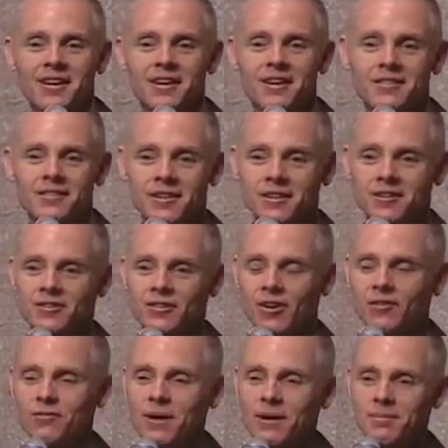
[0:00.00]
Did it
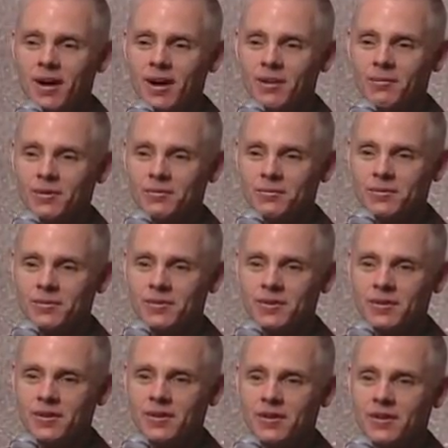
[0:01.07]
solve my problem?
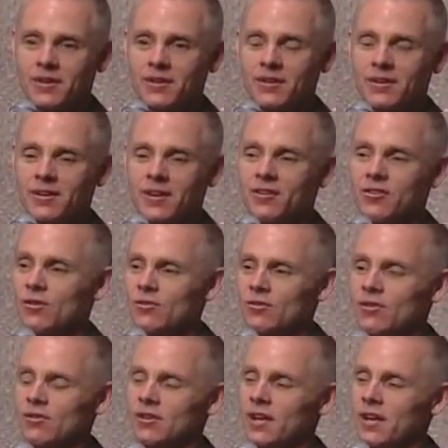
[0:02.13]
And
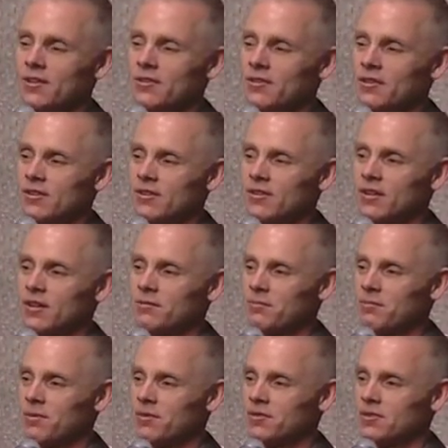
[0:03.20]
usually the answer that you come
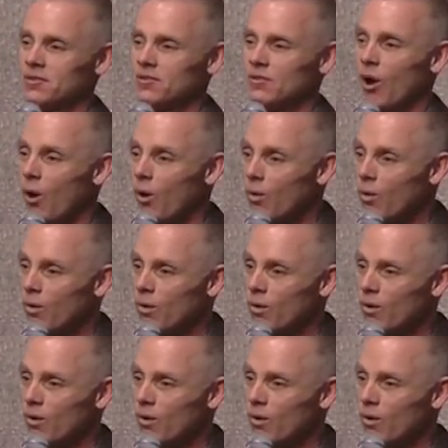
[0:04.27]
up with is no.